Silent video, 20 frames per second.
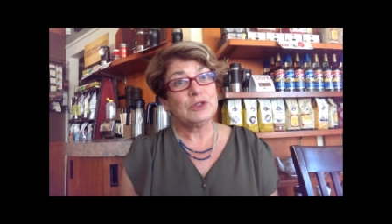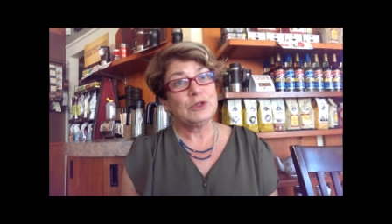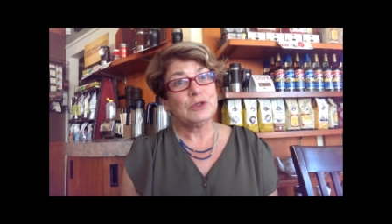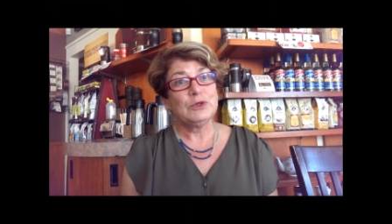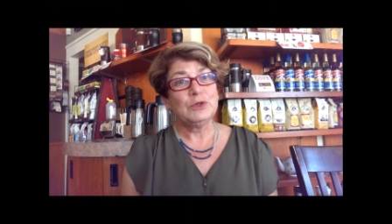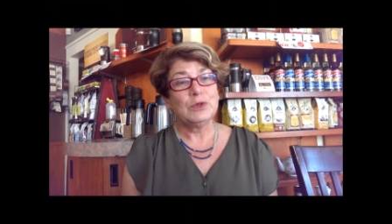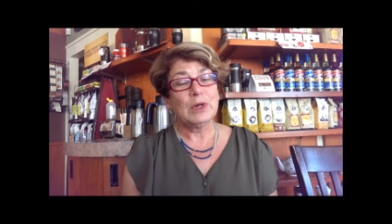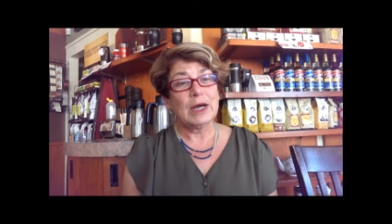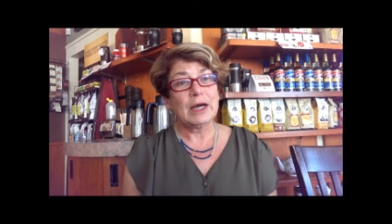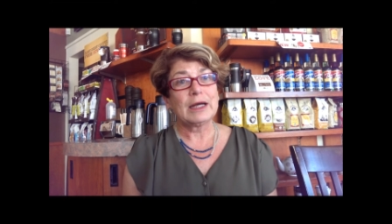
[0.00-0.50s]

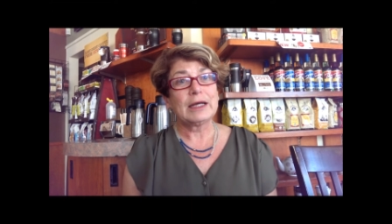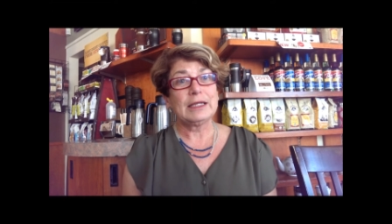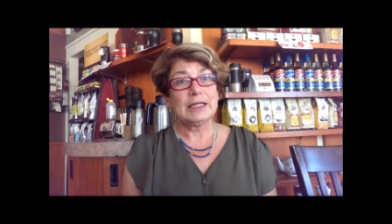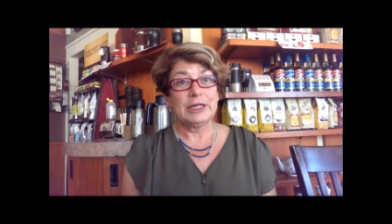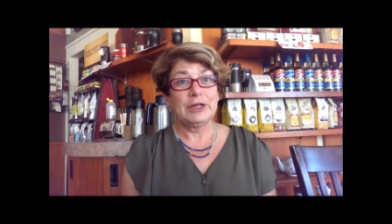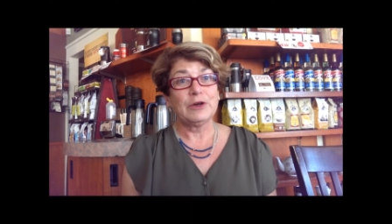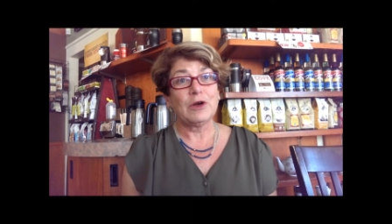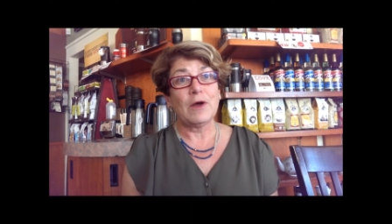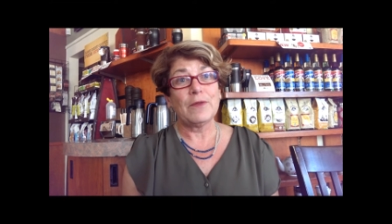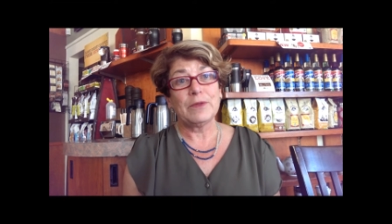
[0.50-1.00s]
to
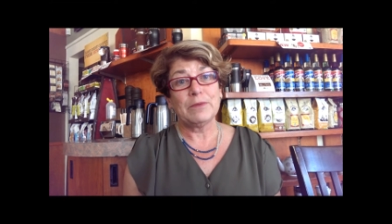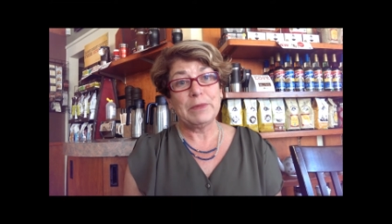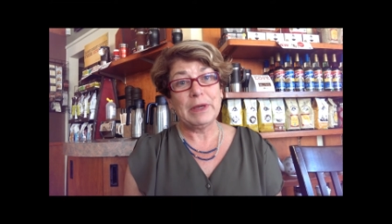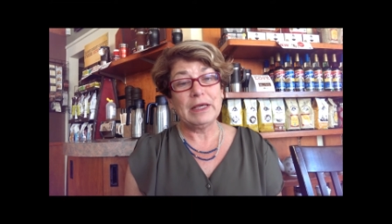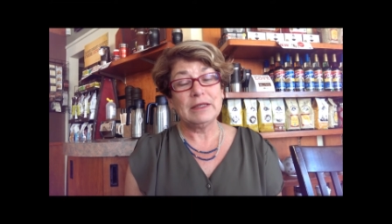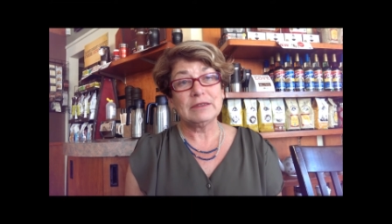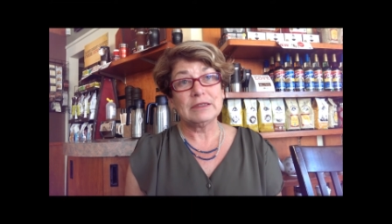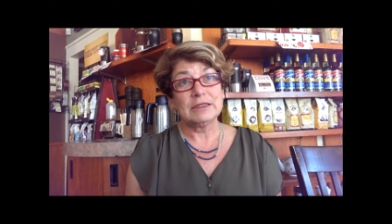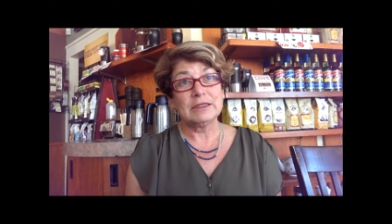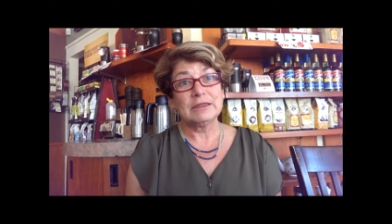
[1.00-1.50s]
clear
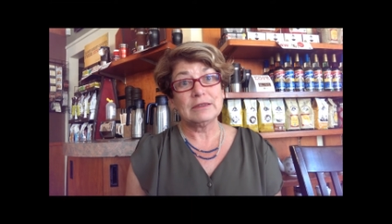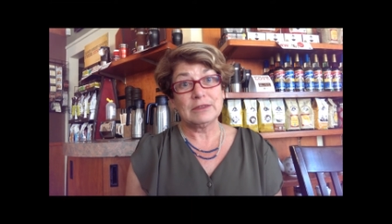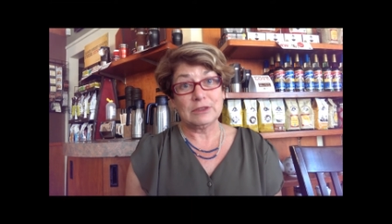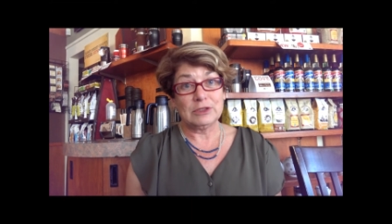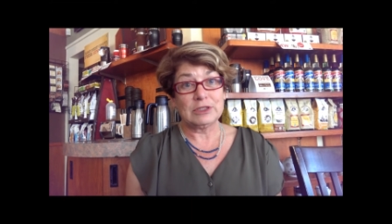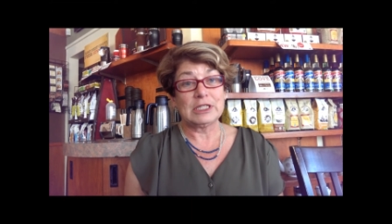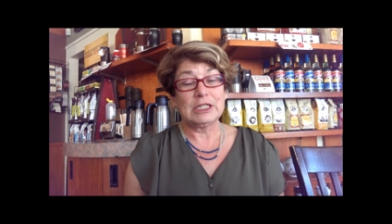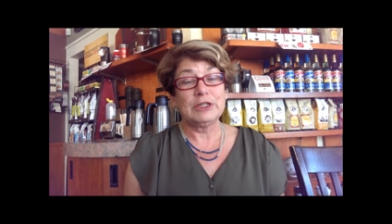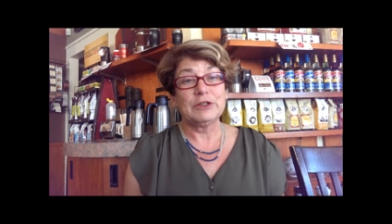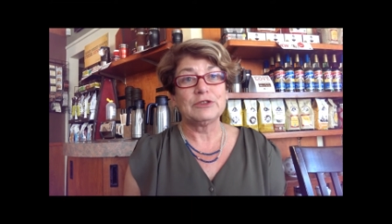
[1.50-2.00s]

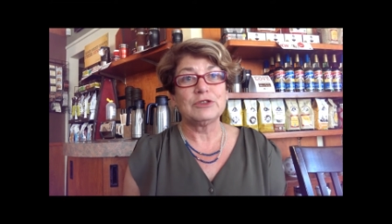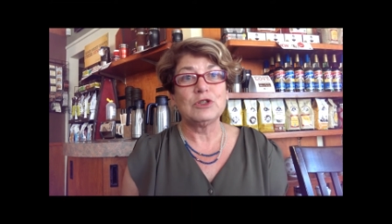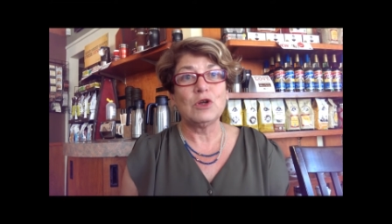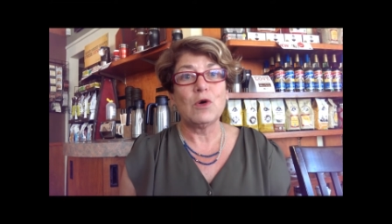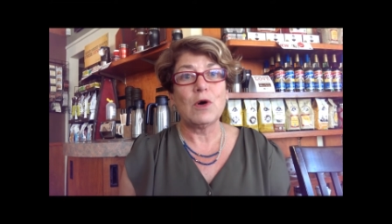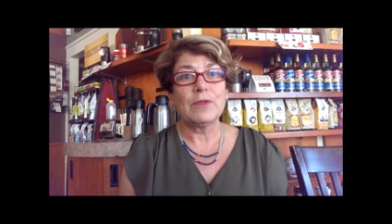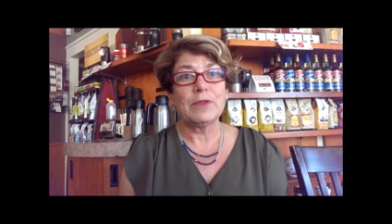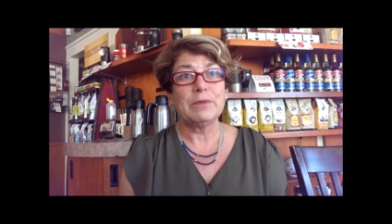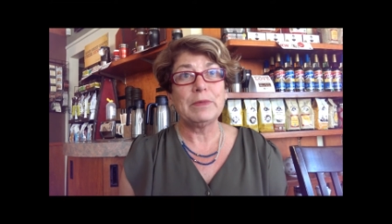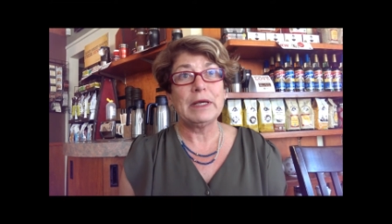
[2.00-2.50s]

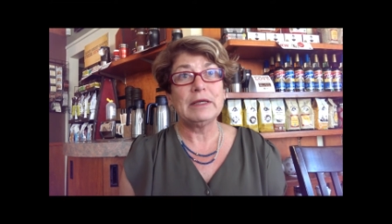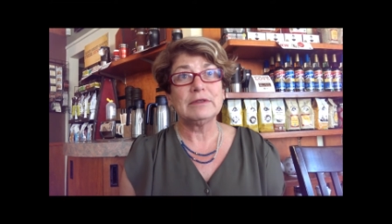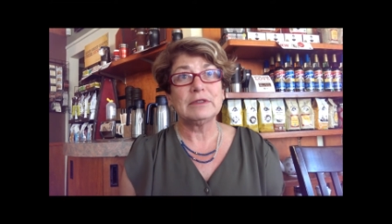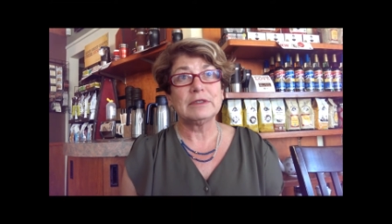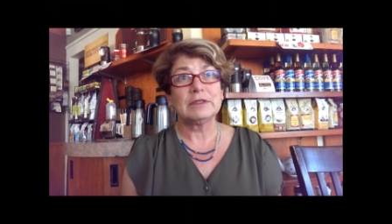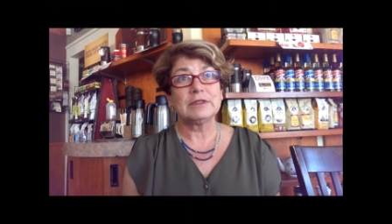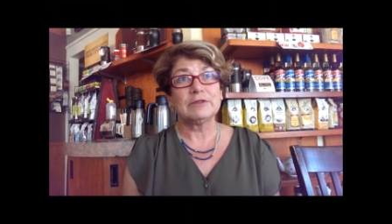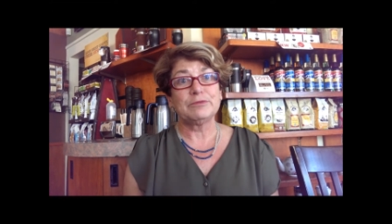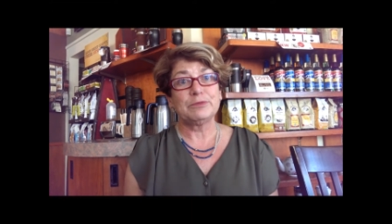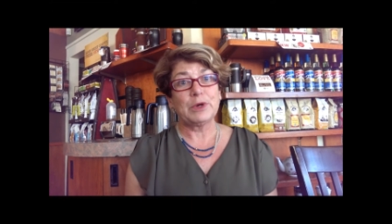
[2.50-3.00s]
snow on the
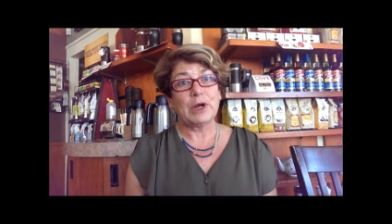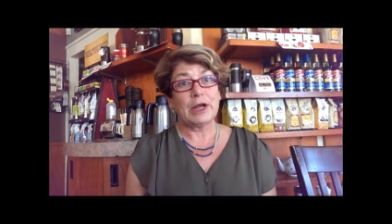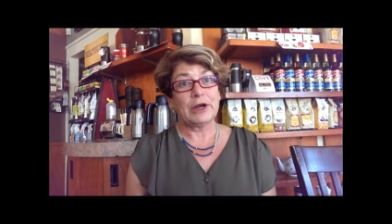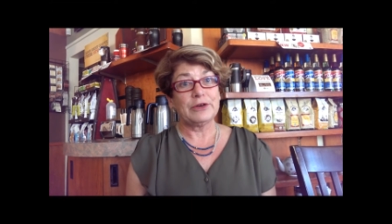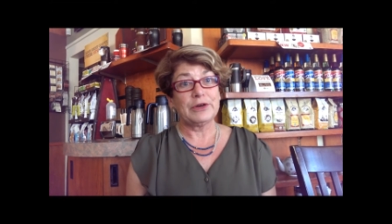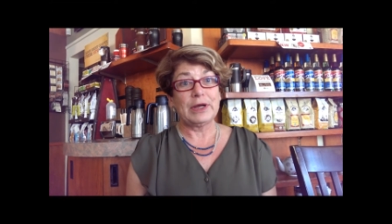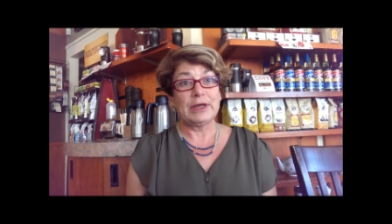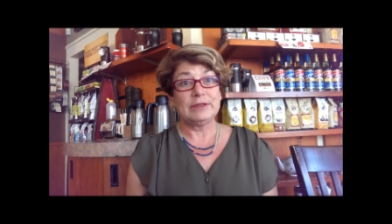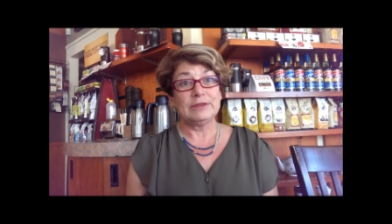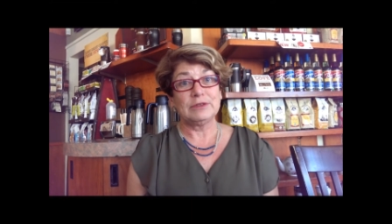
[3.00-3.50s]
basis of
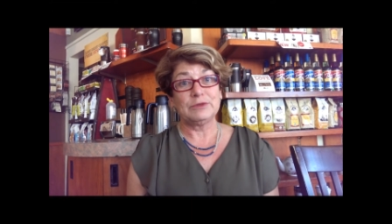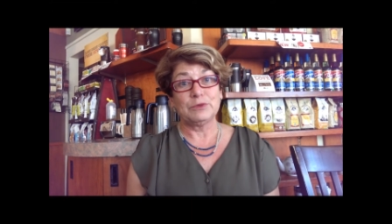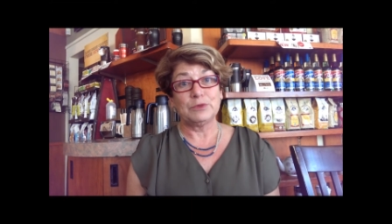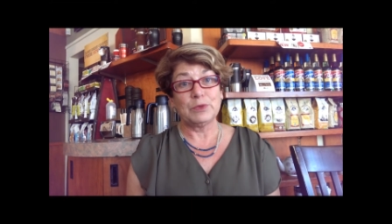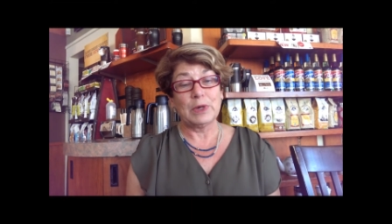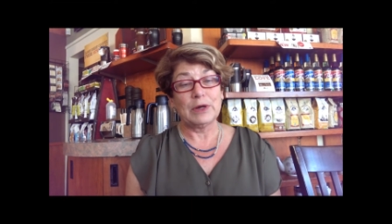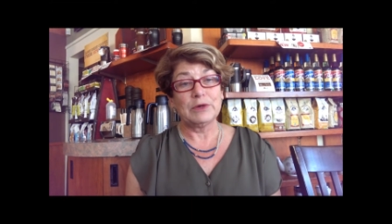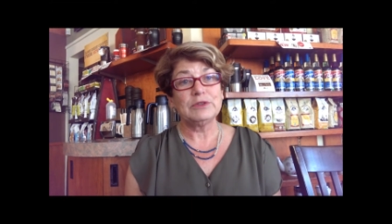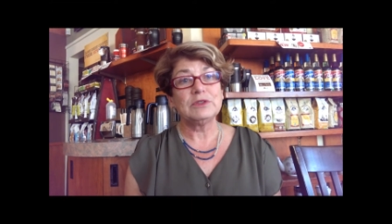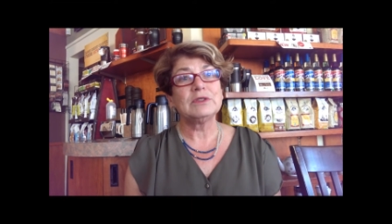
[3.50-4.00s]
prioritized
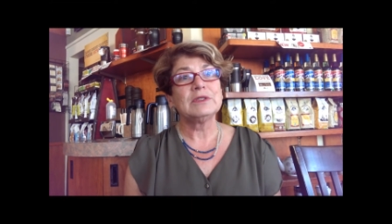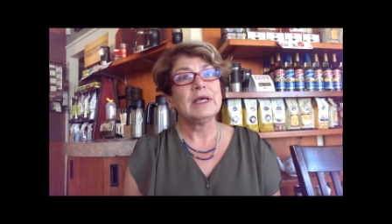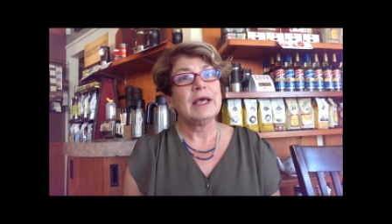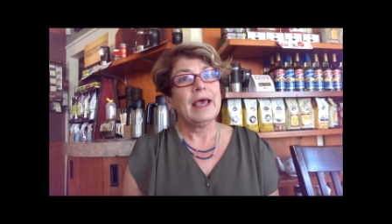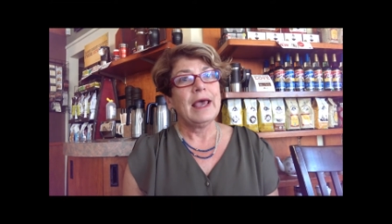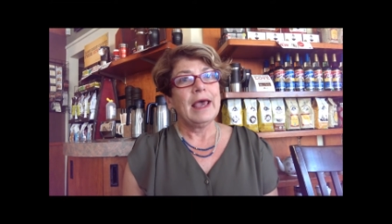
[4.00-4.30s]
routes,